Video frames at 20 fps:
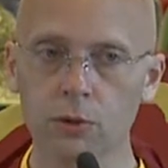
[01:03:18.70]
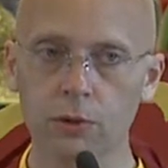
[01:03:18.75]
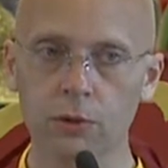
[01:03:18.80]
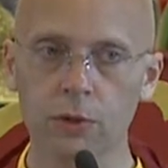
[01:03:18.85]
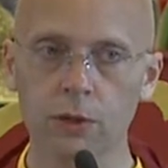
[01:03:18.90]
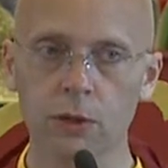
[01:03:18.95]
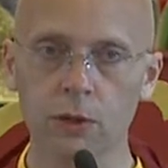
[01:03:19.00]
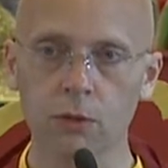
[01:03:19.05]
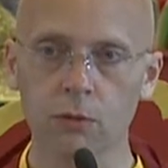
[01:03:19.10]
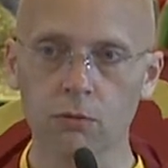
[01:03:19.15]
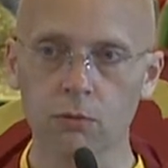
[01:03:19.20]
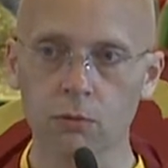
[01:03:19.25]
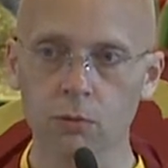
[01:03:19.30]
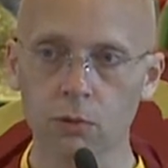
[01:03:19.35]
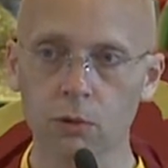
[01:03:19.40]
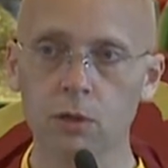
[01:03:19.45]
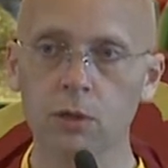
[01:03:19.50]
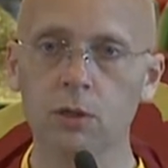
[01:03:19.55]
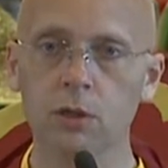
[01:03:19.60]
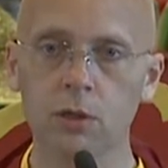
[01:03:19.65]
they
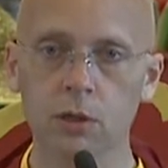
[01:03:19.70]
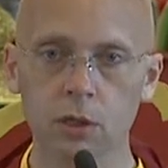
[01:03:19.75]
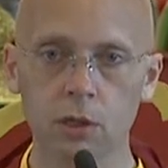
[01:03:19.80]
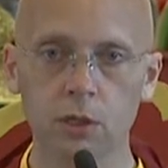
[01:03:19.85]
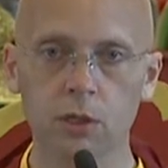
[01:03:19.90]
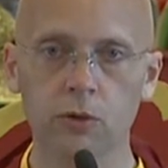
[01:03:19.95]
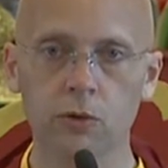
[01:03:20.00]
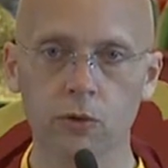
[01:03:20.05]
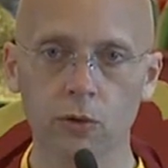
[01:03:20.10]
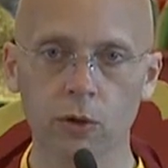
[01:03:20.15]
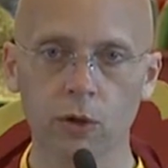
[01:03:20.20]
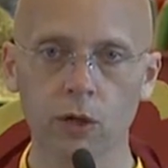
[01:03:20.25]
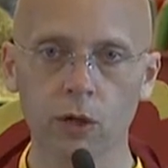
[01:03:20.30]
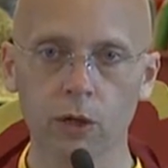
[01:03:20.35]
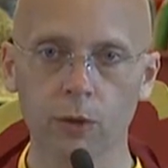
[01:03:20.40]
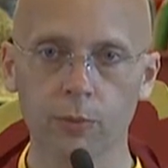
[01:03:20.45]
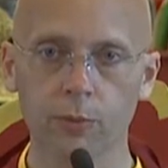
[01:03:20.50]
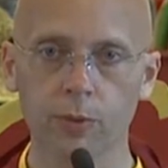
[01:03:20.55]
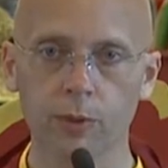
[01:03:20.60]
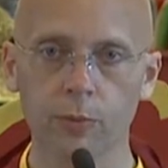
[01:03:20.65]
really need your
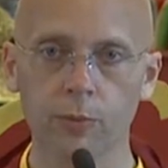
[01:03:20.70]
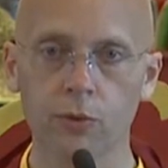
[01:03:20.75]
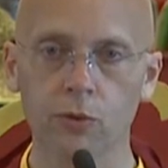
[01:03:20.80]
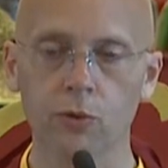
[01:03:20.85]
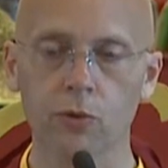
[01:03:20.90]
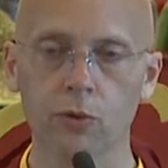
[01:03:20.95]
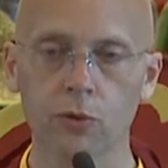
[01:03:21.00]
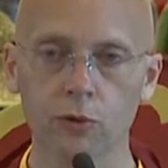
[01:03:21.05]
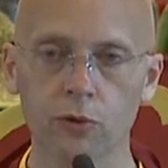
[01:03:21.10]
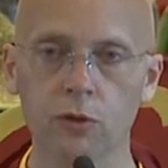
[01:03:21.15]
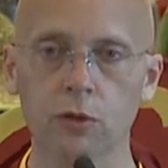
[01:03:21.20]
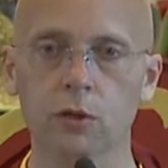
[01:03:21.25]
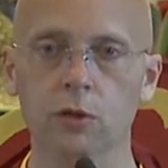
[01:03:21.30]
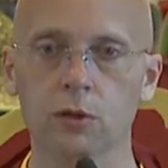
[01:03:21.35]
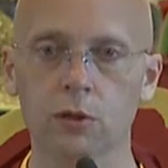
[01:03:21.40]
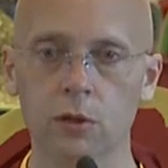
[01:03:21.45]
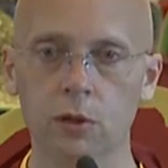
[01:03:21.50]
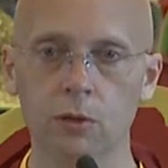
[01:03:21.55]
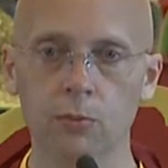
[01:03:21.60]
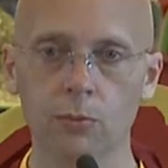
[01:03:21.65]
help. People who are sick
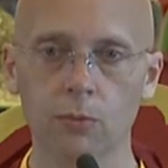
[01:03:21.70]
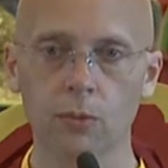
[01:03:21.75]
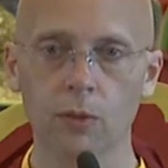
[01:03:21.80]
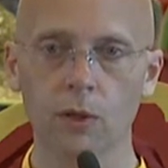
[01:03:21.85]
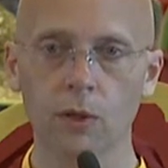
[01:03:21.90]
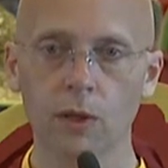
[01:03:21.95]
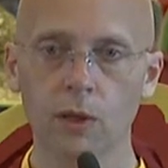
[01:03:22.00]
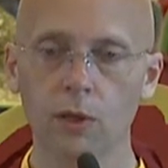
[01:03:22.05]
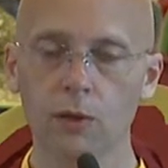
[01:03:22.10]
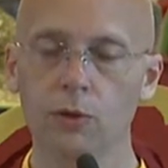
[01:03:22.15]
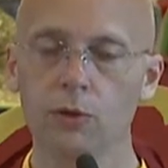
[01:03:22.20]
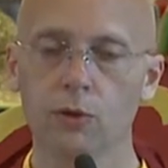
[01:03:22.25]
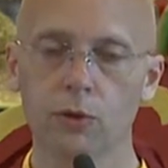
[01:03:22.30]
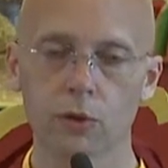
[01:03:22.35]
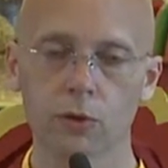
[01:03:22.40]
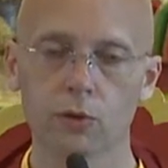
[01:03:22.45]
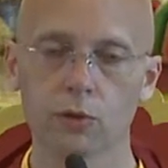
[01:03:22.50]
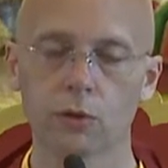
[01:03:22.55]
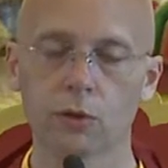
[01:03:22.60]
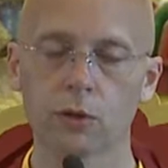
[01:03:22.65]
need
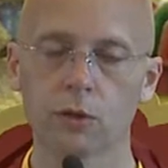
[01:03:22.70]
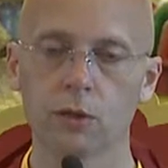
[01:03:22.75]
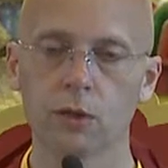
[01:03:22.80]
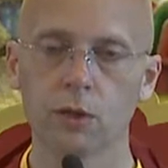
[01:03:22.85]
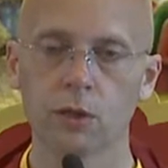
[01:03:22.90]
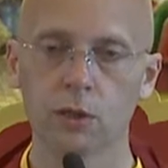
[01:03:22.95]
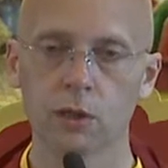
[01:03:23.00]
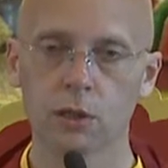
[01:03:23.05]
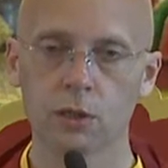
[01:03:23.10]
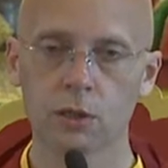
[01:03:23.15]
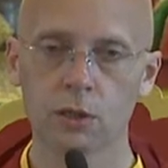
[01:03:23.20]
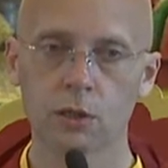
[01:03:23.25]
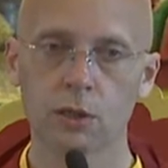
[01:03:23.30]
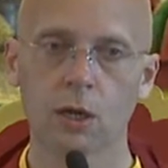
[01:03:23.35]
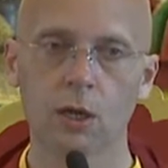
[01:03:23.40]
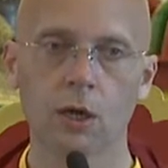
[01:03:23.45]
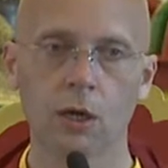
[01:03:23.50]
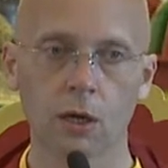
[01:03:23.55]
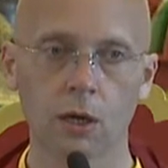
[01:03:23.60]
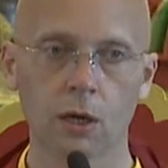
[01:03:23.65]
nursing. They need
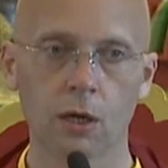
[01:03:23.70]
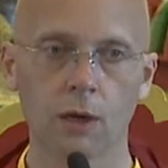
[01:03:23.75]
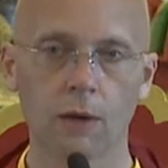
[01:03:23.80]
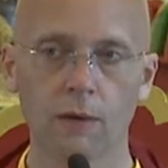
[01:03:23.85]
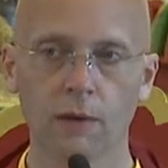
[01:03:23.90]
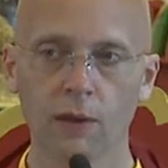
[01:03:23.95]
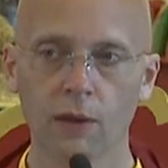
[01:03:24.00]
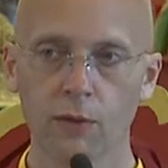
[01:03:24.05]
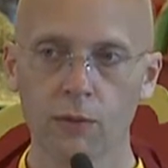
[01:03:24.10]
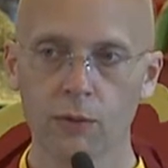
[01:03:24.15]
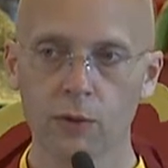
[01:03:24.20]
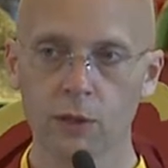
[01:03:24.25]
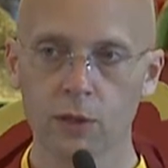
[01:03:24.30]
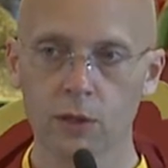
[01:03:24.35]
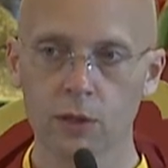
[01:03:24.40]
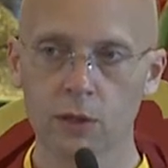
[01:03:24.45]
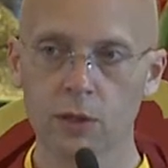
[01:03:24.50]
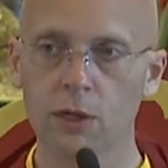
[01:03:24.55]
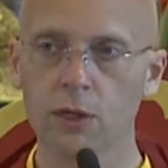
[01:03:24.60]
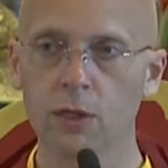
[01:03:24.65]
care. We need
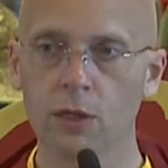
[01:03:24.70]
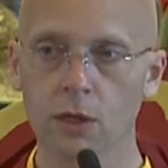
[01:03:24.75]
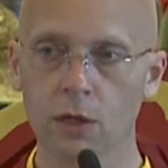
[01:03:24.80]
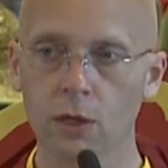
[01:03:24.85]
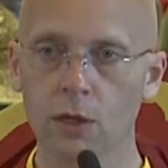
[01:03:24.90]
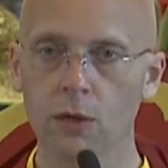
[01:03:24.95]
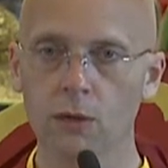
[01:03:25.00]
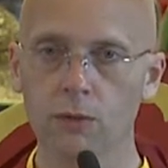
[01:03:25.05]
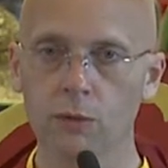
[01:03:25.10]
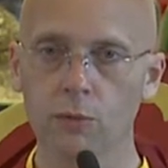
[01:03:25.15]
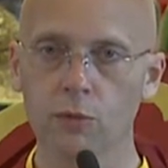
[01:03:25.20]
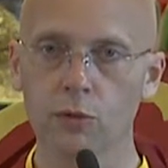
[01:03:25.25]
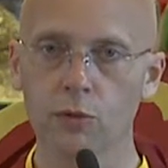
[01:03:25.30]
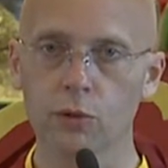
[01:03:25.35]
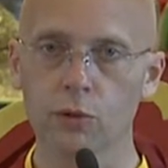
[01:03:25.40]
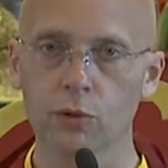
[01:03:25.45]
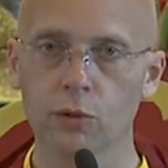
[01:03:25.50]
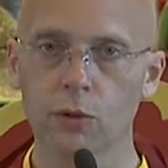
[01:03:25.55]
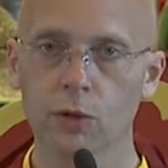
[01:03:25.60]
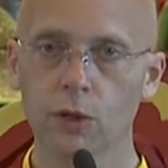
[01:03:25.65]
to take care of them.
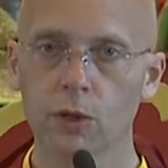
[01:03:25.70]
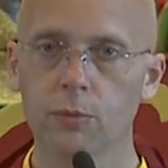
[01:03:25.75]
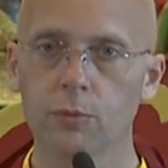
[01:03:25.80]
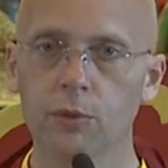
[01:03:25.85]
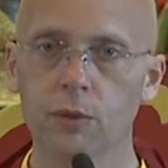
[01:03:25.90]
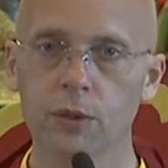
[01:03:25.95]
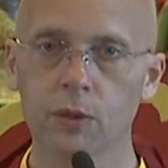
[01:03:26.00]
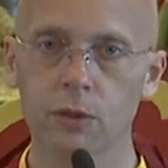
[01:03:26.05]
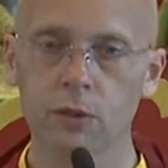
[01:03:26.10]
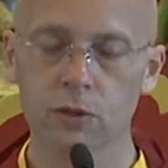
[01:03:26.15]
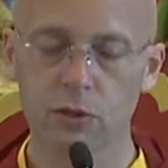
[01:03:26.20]
So being